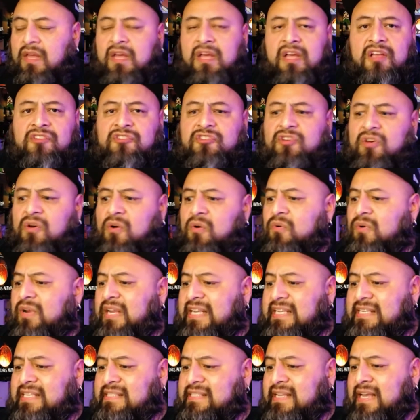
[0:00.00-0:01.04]
So
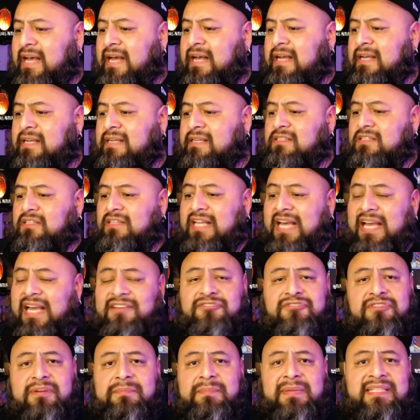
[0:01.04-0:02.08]
is uh, live
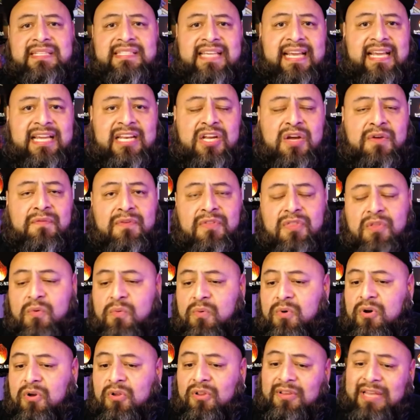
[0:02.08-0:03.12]
streaming taking over the
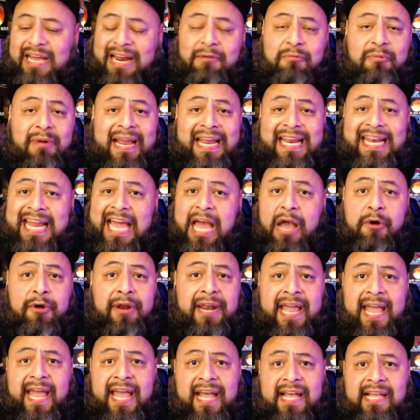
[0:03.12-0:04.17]
world? Right now it
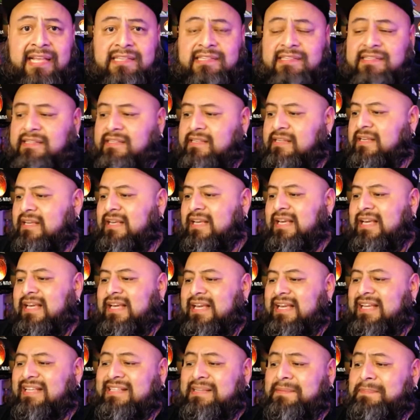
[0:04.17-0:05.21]
has.
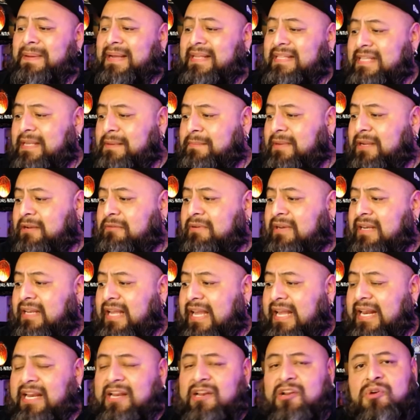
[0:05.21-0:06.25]
Is it pandemic
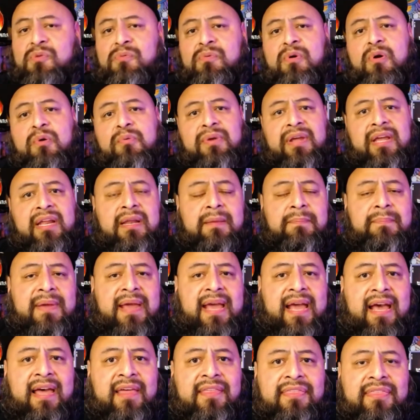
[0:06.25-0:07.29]
related or were we on a
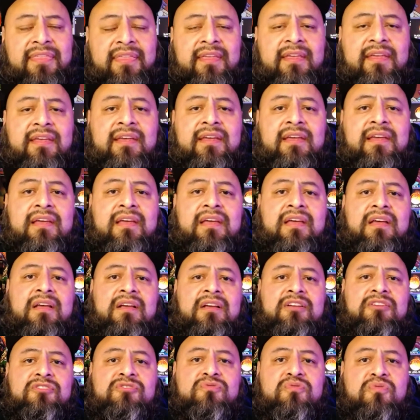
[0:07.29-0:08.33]
path
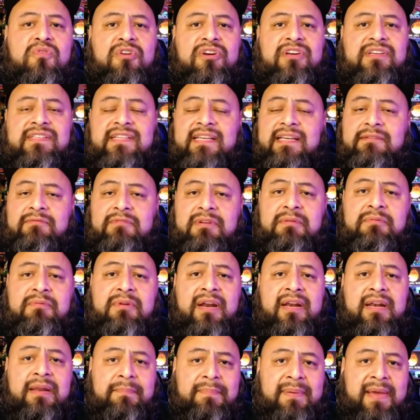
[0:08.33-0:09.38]
towards it? We were
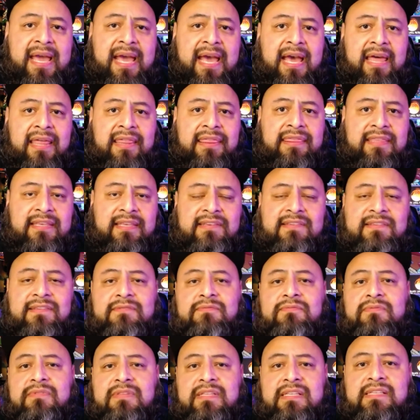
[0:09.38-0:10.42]
on a path. This
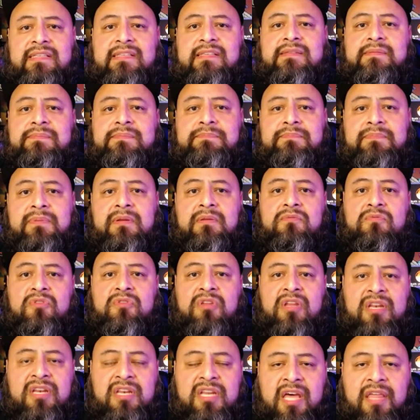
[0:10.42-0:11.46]
is this is
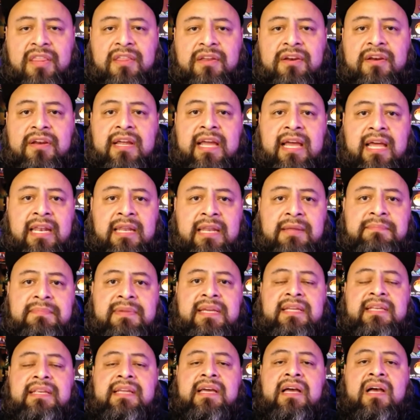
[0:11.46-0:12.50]
another
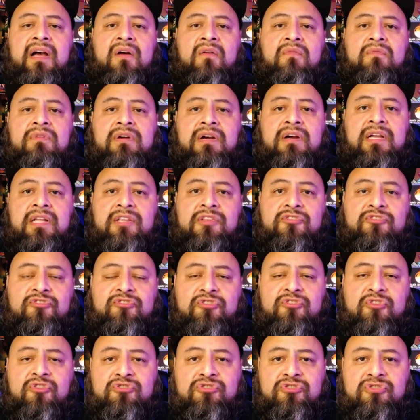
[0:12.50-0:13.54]
element of what
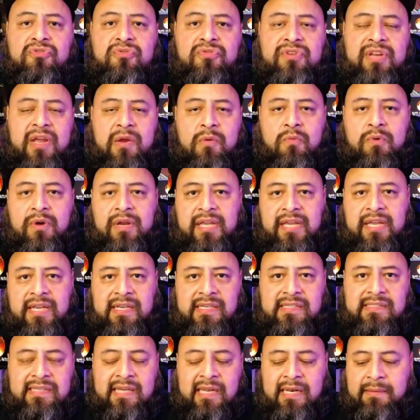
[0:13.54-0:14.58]
social networking
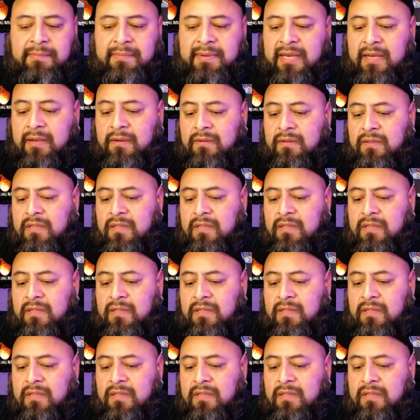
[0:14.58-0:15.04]
is all about.